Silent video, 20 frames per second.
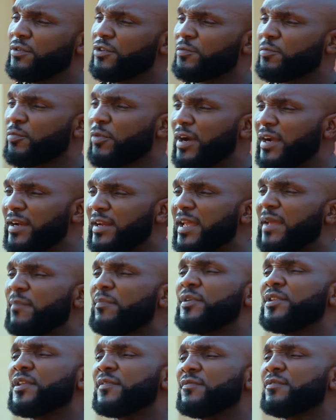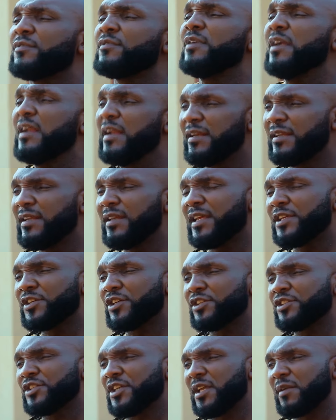you spoil a beautiful
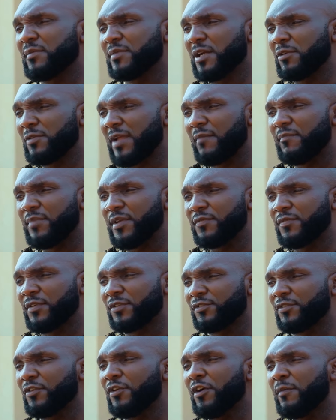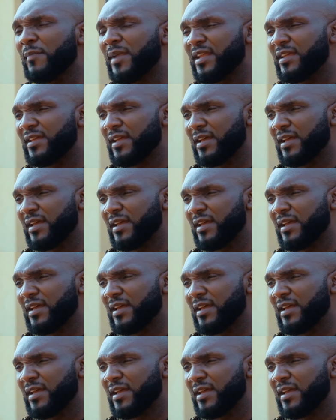relationship that we have built for so many